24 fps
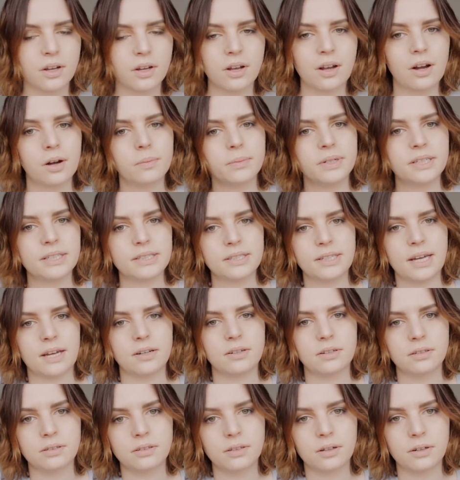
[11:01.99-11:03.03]
Comedy's
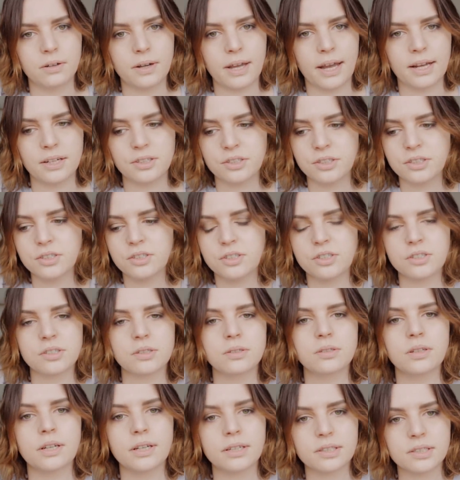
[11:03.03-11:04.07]
dead. Okay? Just
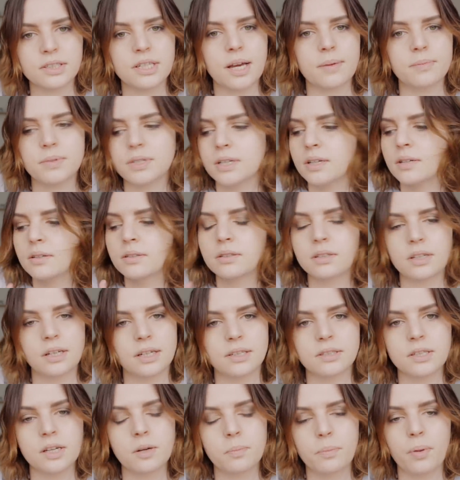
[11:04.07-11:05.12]
accept it.
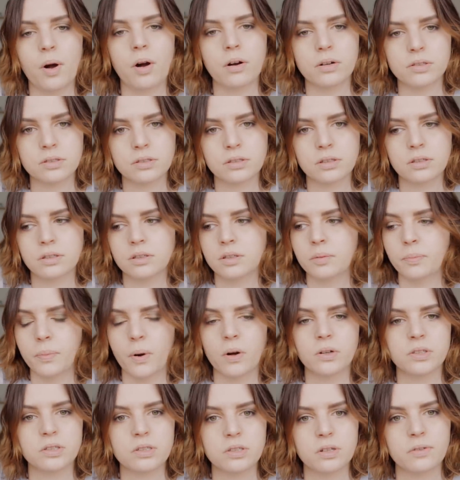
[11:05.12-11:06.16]
It's in a box. The
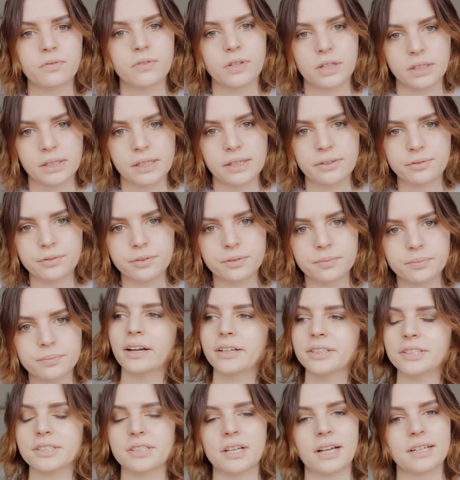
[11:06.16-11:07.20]
box is off the cliff. Again,
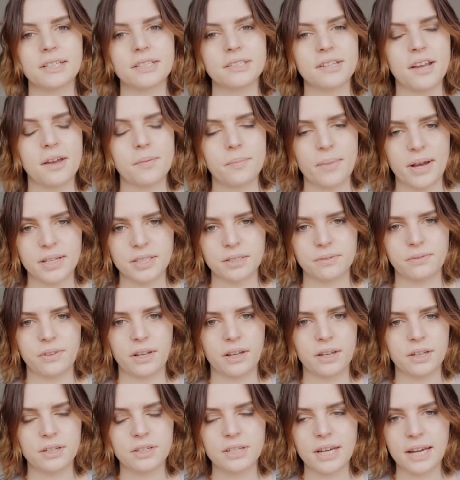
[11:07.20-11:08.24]
I'd just like to say a massive
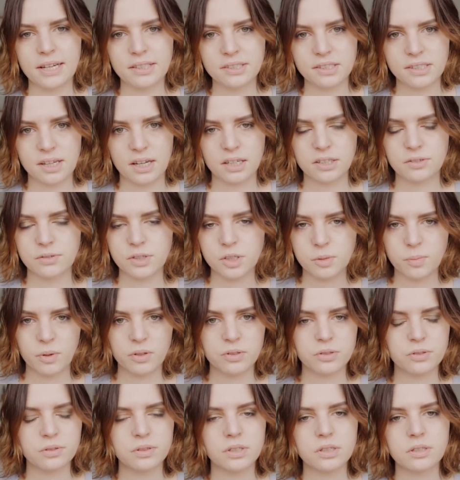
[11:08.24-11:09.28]
thank you to NCS for
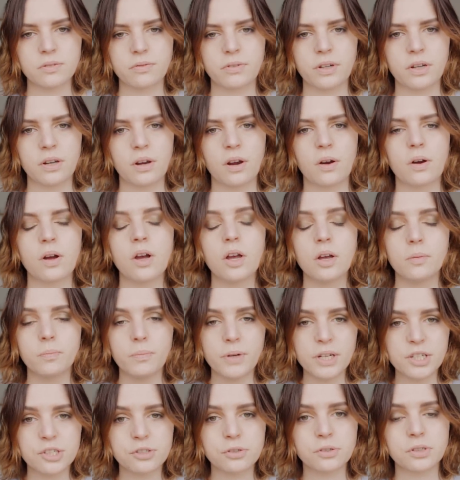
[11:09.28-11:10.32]
sponsoring this video.
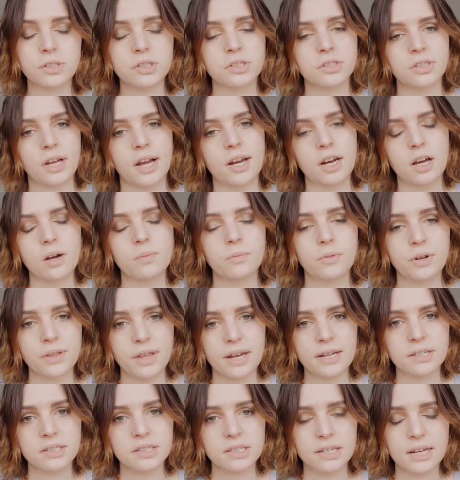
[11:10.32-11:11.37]
Be sure to sign up with
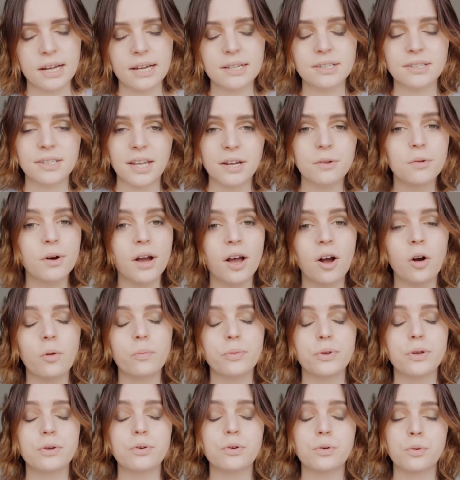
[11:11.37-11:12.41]
NCS. They will
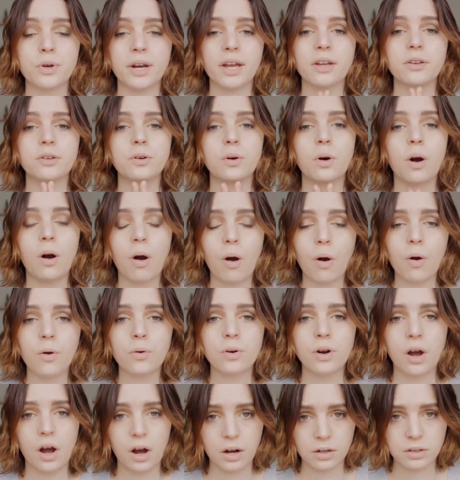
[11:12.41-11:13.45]
help you create your
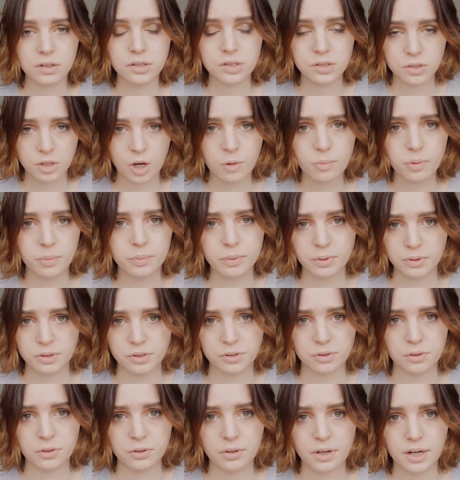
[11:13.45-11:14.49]
own unstoppable
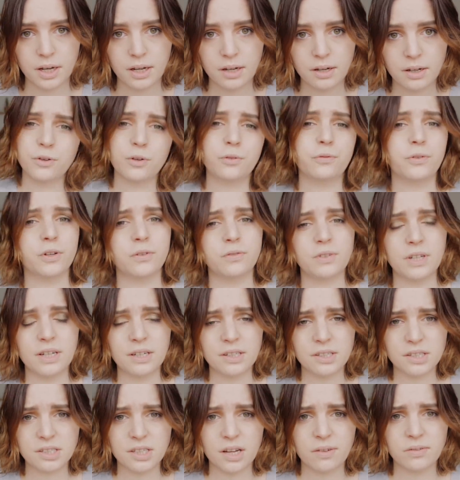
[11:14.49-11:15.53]
story. If you're 15
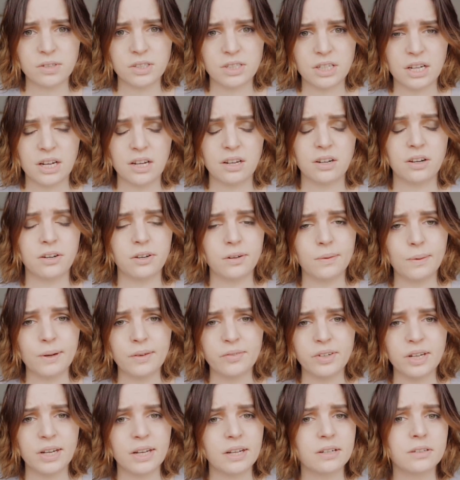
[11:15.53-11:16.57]
to 17 and you
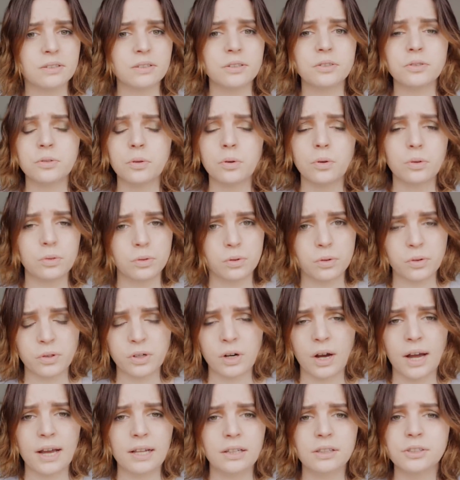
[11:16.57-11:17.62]
live in England or
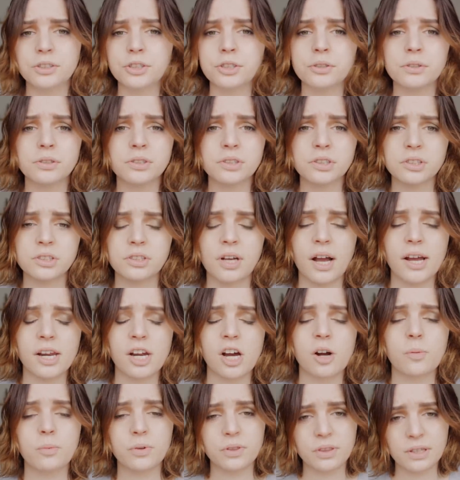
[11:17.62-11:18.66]
Northern Ireland, you can sign
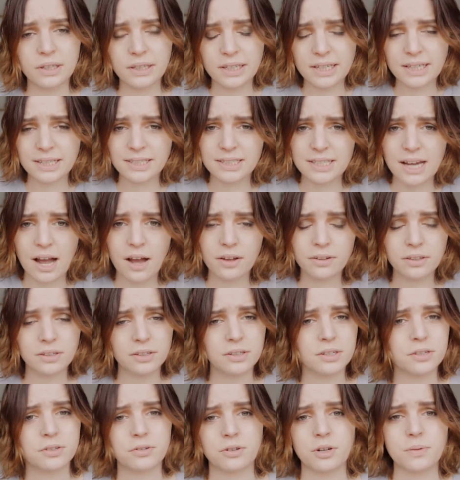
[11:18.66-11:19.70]
up with the link down in the
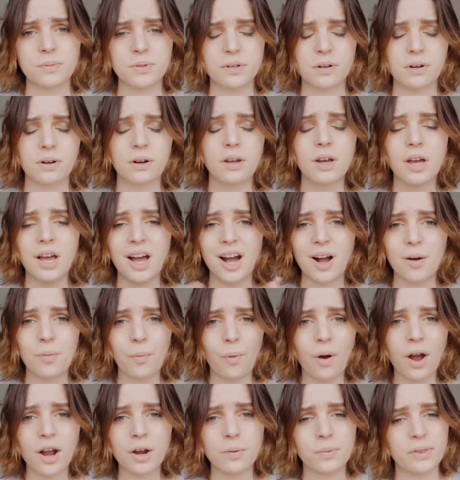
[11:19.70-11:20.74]
description. I'm
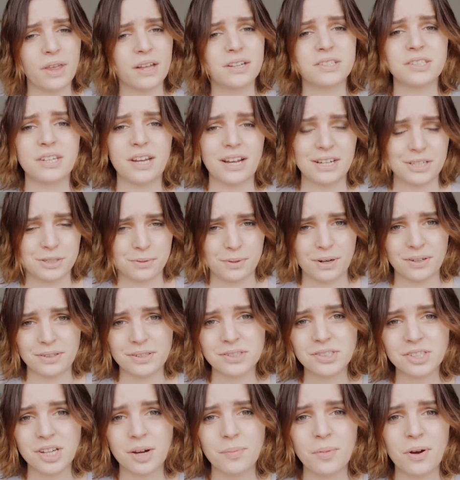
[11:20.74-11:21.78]
working with NCS throughout
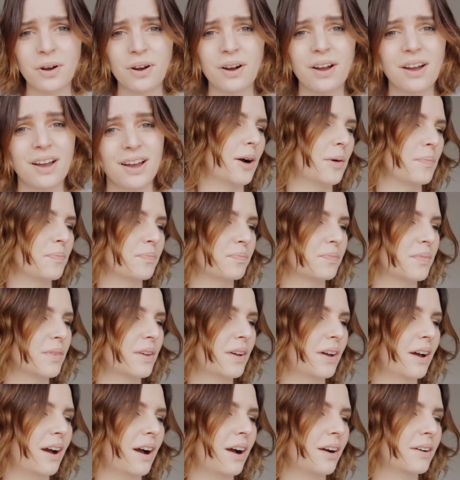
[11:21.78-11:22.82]
the summer. Now,
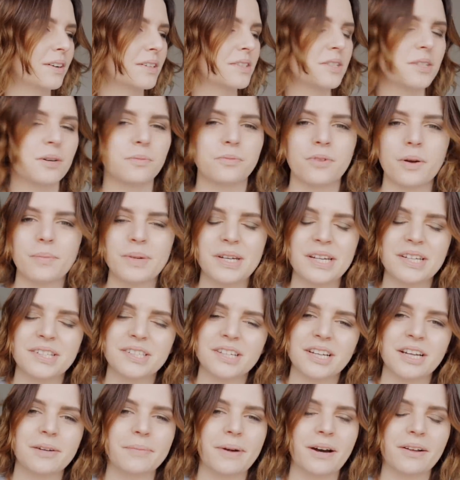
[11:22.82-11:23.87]
I'm going to stop
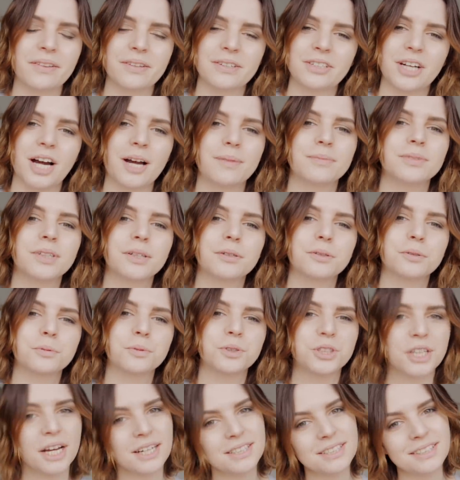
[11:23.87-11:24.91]
reminiscing about the times I was
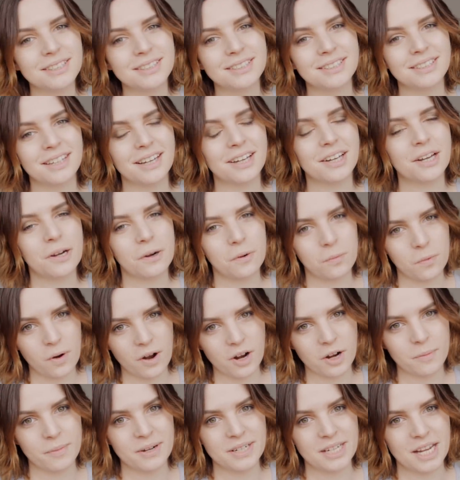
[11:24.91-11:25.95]
rejected and go and
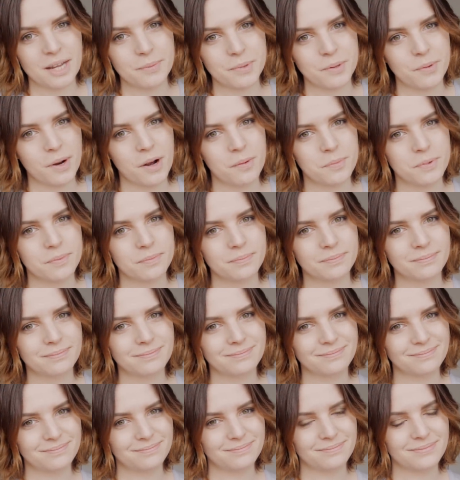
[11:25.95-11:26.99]
work on my debut album.
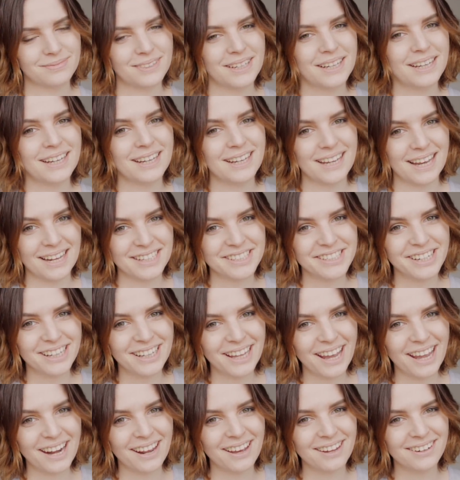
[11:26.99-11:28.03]
Catch you
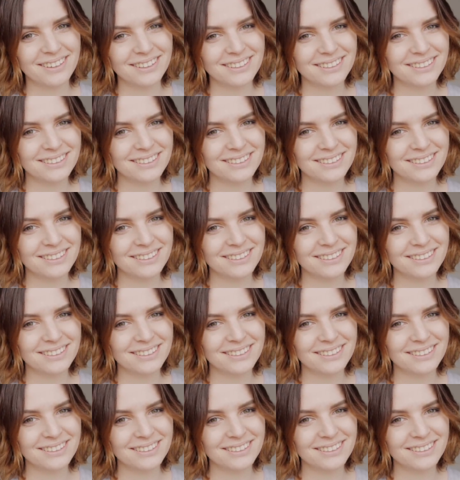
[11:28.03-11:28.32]
later!